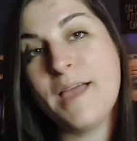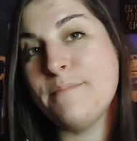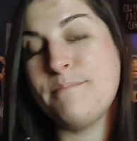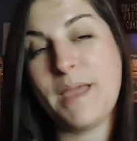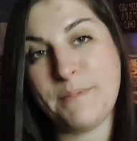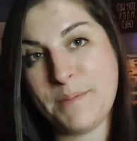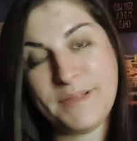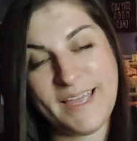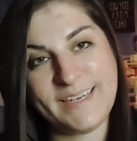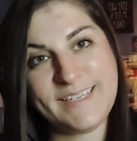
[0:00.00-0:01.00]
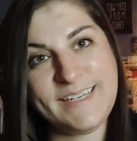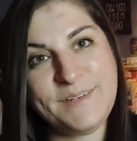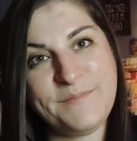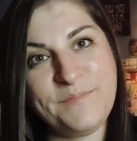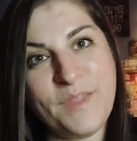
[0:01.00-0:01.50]
may be planted
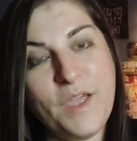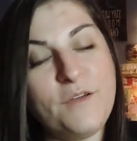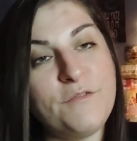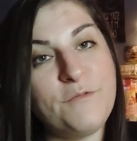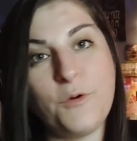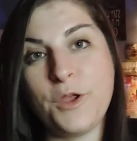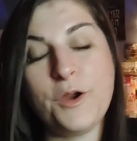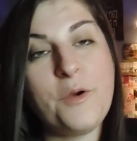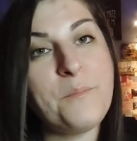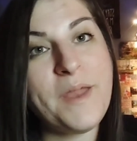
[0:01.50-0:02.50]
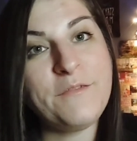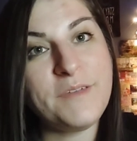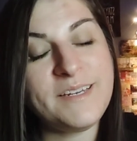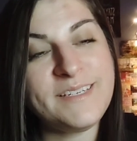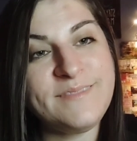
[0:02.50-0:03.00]
for your own
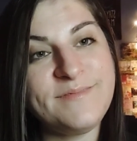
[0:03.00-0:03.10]
benefit